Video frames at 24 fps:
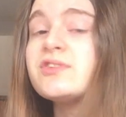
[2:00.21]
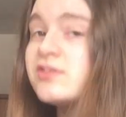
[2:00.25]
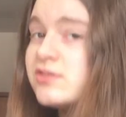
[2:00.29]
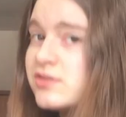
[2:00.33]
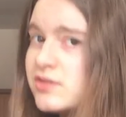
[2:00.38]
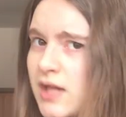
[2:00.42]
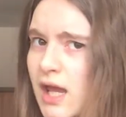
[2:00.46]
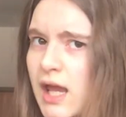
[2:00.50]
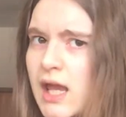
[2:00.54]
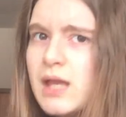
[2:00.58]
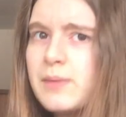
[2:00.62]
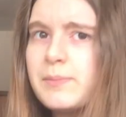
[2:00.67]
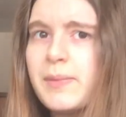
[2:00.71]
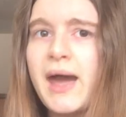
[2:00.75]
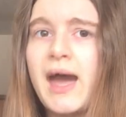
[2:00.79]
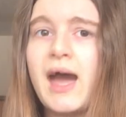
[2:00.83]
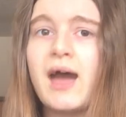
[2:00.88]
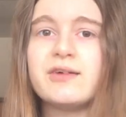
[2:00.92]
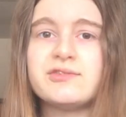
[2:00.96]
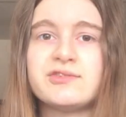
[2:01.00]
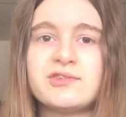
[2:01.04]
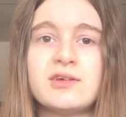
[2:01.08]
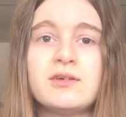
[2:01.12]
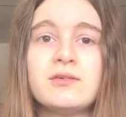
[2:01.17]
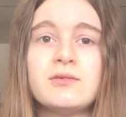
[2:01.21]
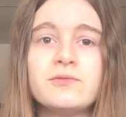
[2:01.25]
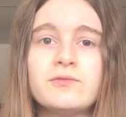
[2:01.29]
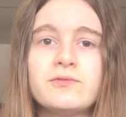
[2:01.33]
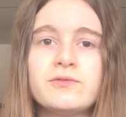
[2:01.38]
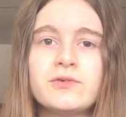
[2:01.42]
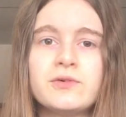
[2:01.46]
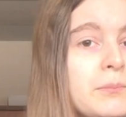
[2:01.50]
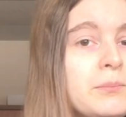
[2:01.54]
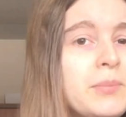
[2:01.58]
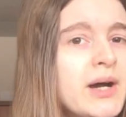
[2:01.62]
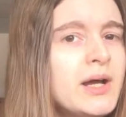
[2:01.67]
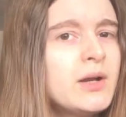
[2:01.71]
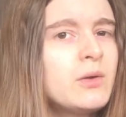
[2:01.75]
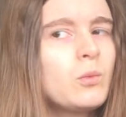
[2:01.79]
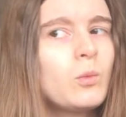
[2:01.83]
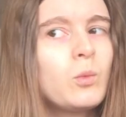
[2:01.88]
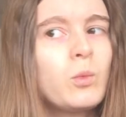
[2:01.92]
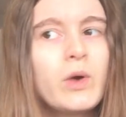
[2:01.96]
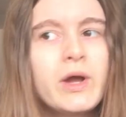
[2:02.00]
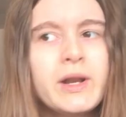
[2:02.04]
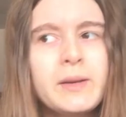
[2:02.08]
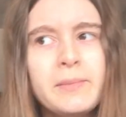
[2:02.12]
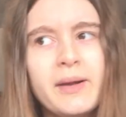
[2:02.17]
stay passive. But
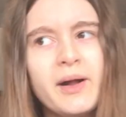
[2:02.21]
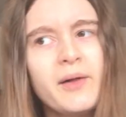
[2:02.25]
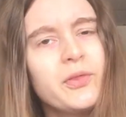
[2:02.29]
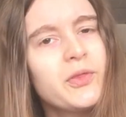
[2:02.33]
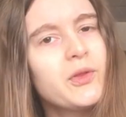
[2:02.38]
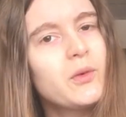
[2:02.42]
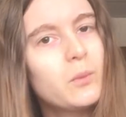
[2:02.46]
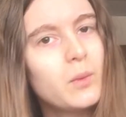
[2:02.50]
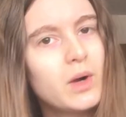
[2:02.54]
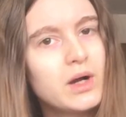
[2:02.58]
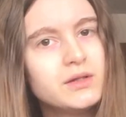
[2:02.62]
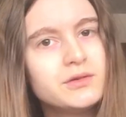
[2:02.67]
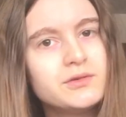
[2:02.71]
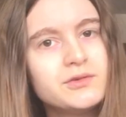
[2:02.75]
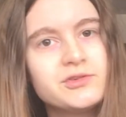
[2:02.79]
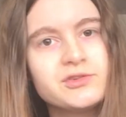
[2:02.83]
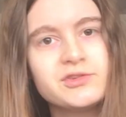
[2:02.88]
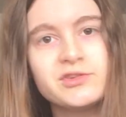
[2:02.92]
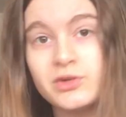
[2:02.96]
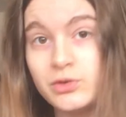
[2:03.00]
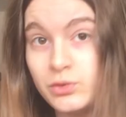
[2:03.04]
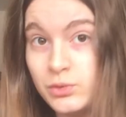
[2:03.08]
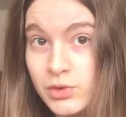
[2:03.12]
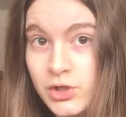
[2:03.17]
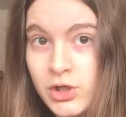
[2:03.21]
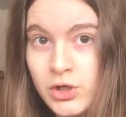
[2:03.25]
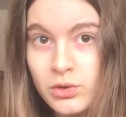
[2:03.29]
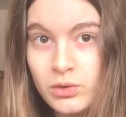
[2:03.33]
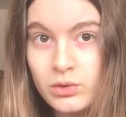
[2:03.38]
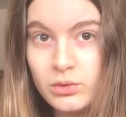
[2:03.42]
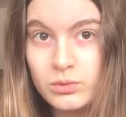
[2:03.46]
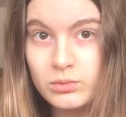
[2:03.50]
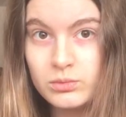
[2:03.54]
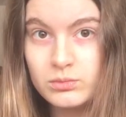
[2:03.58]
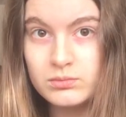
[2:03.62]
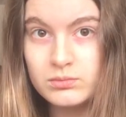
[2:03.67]
what about the ones who do?